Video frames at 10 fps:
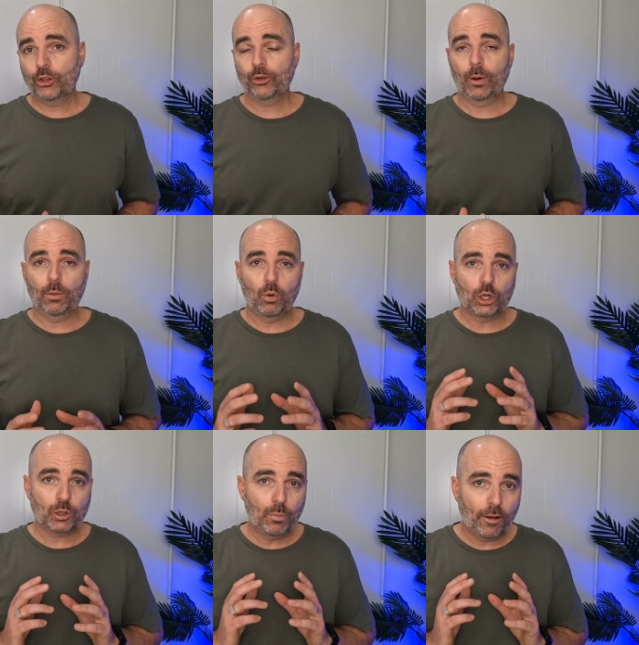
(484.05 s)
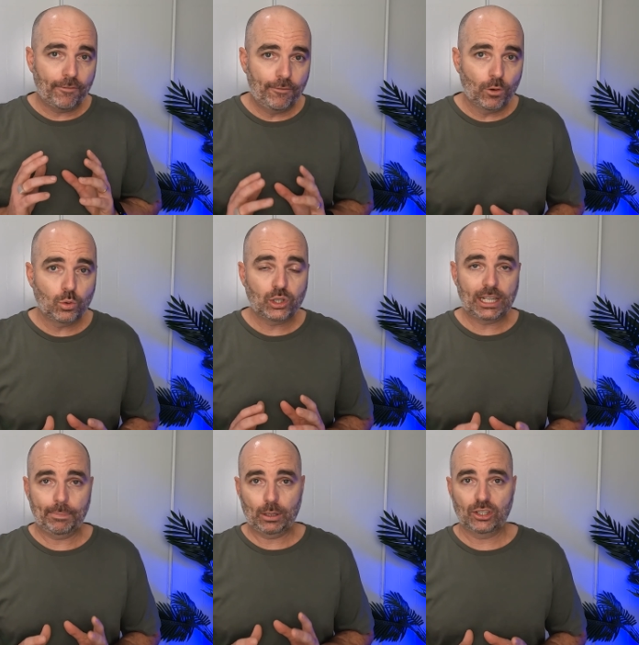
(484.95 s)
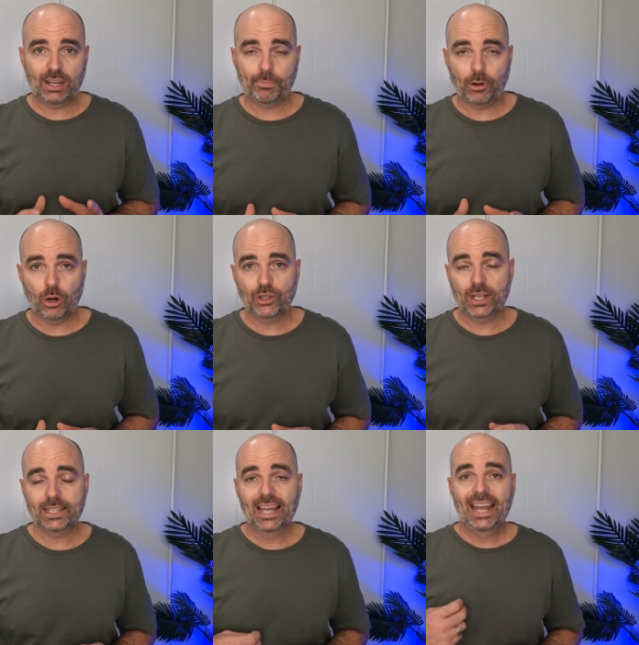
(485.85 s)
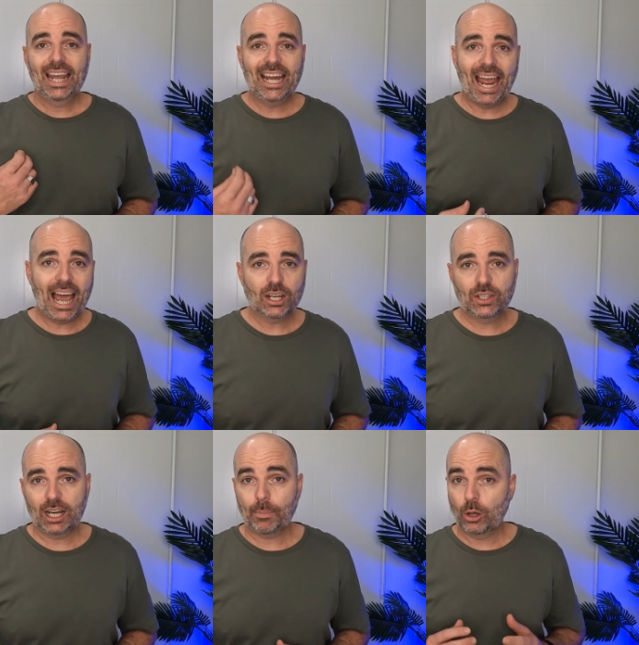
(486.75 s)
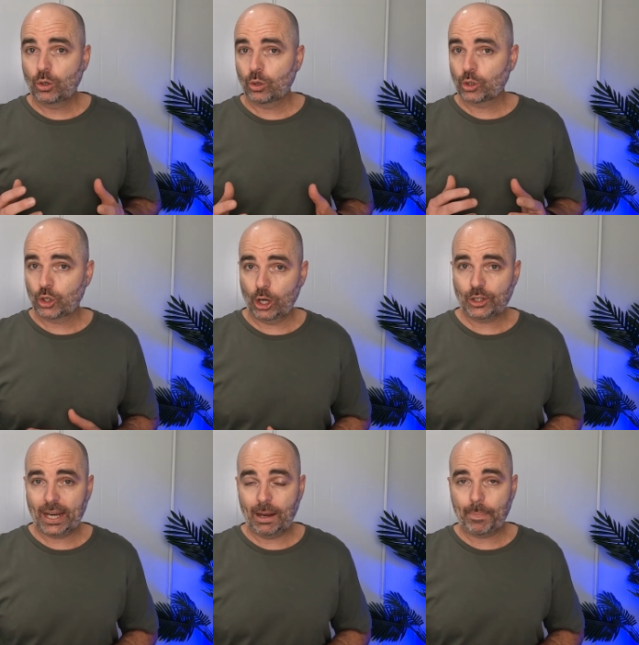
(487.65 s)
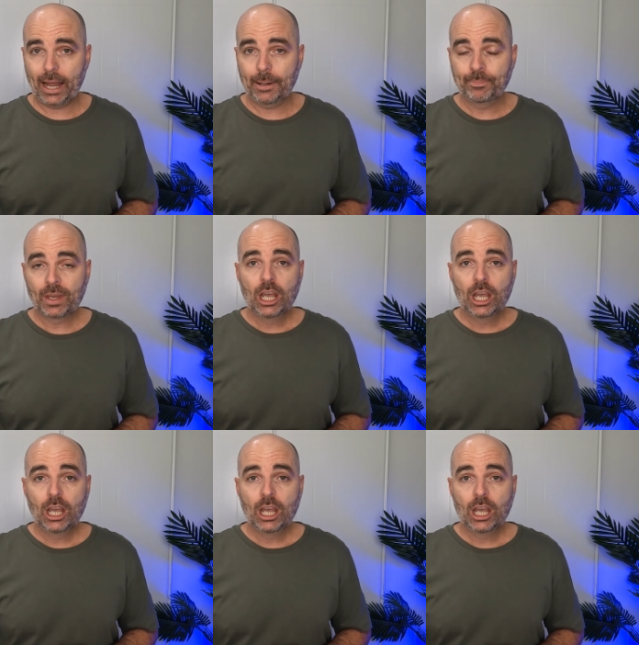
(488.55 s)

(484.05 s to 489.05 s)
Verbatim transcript: through and watch my full step-by-step process in how to set up a Google search campaign,